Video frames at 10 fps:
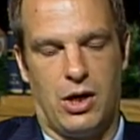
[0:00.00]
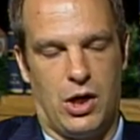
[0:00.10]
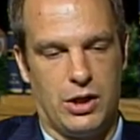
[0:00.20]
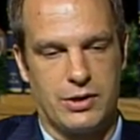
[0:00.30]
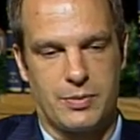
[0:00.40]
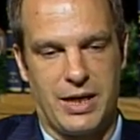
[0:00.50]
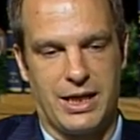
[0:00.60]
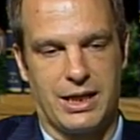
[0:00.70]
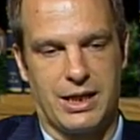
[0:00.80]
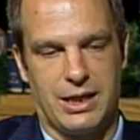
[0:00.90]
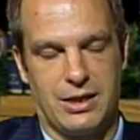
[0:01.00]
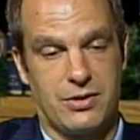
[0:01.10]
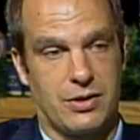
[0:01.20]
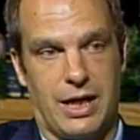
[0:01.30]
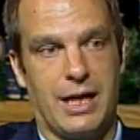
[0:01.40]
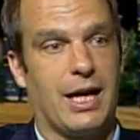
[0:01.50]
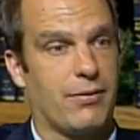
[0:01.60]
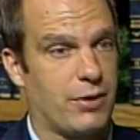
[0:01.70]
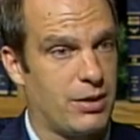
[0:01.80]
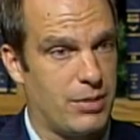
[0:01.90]
all Hispanic kids and
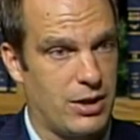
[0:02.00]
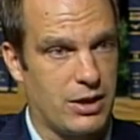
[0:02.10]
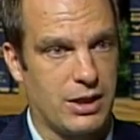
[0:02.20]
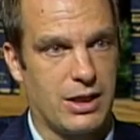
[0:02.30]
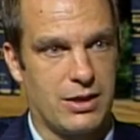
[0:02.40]
African American